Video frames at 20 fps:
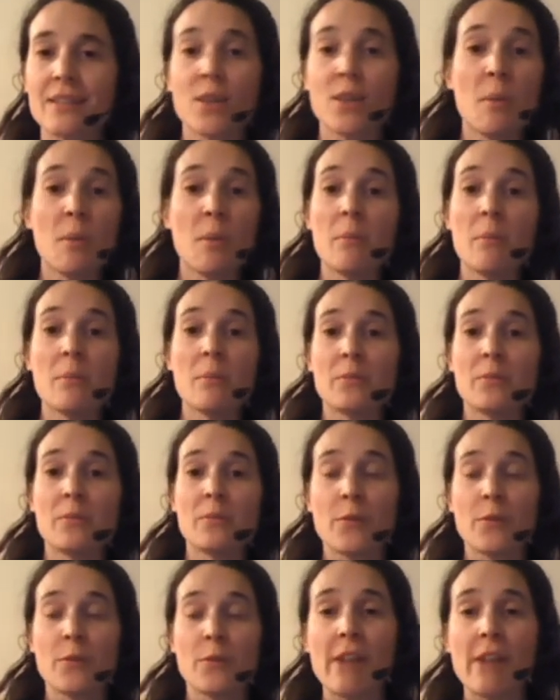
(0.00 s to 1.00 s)
them
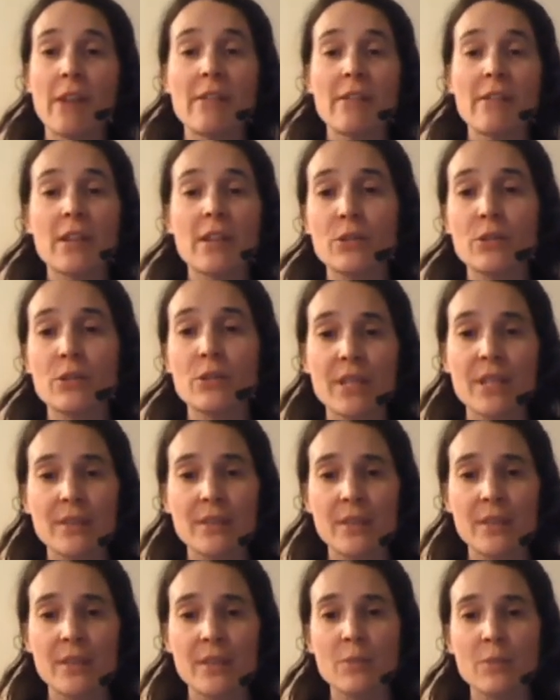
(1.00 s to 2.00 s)
for various
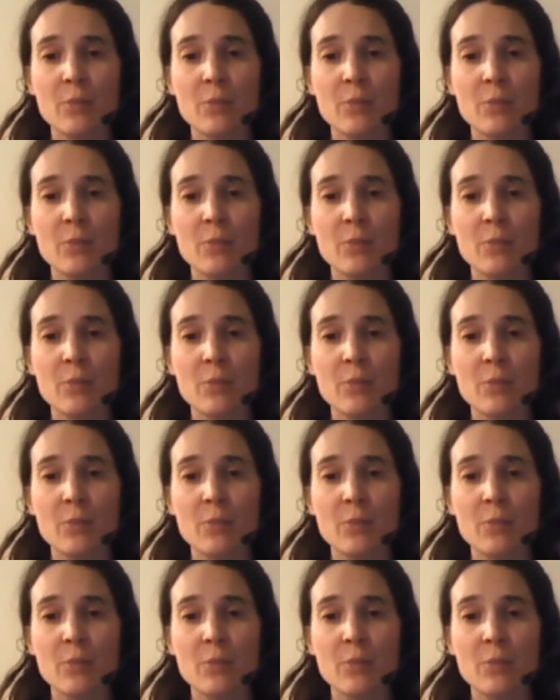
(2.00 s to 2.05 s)
reasons,